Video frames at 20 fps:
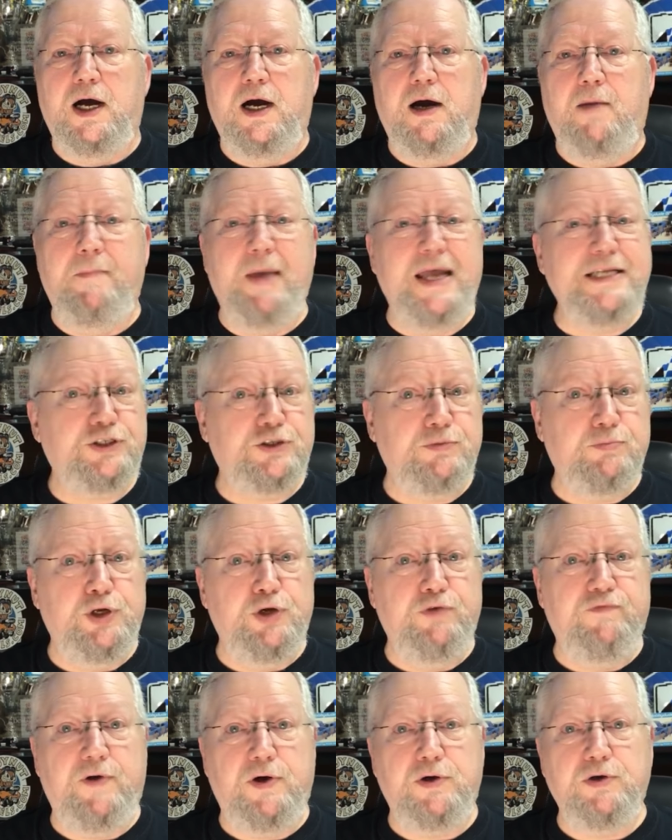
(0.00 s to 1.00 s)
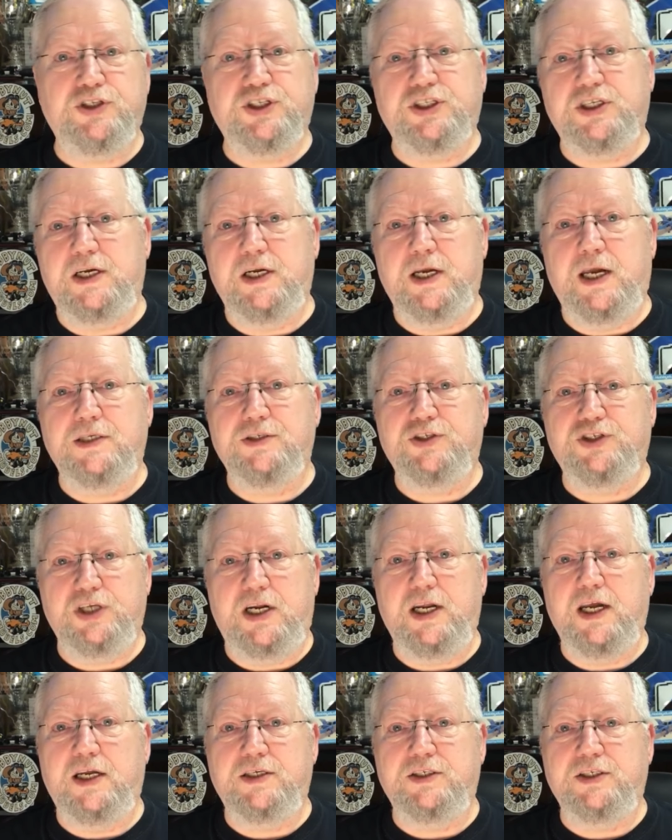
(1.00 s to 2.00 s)
Met some new folks
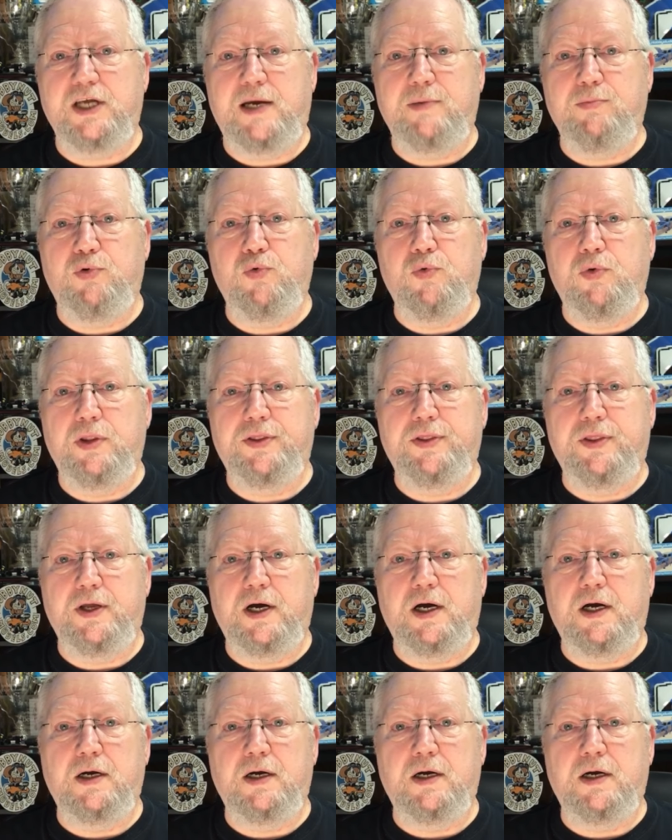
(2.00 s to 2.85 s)
sitting at the table with